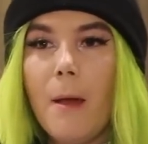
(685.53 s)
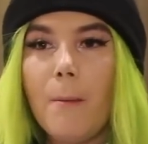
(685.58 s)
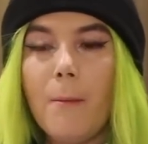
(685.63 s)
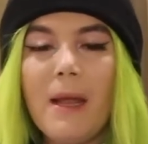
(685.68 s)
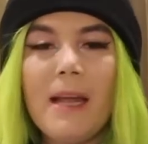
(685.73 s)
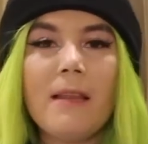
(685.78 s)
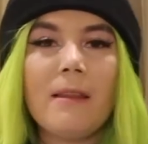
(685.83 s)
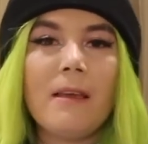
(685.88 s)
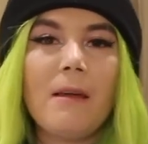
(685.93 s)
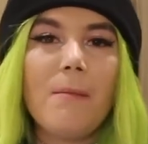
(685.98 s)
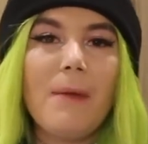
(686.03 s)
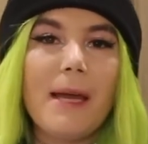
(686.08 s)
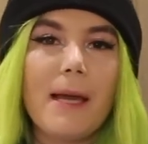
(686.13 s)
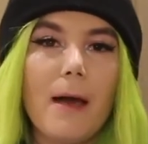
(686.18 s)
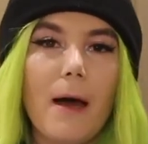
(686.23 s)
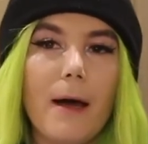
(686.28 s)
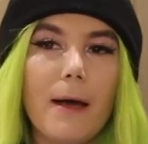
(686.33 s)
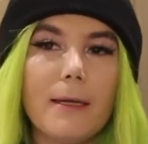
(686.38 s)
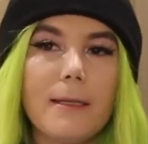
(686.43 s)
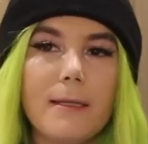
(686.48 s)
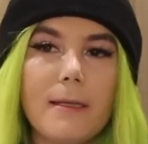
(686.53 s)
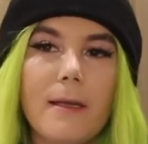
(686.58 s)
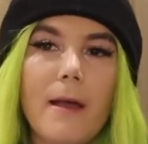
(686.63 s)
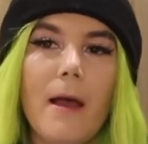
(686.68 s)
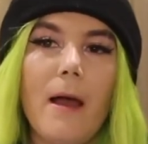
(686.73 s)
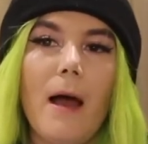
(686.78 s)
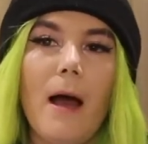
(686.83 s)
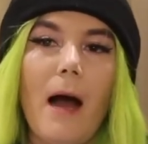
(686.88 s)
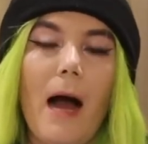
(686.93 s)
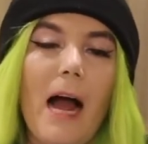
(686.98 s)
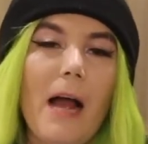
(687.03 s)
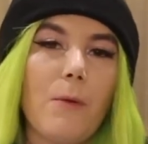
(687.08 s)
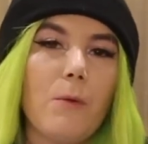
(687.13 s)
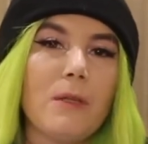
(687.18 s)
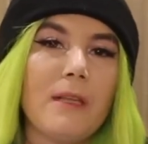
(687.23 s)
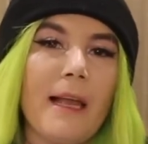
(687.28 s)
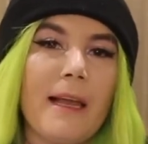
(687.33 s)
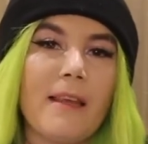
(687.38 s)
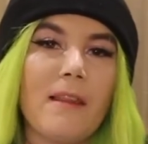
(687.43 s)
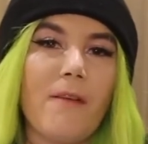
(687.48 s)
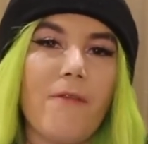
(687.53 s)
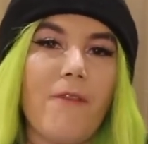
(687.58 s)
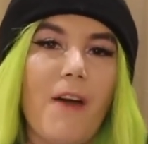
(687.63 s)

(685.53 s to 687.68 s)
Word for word: mainly because I would like the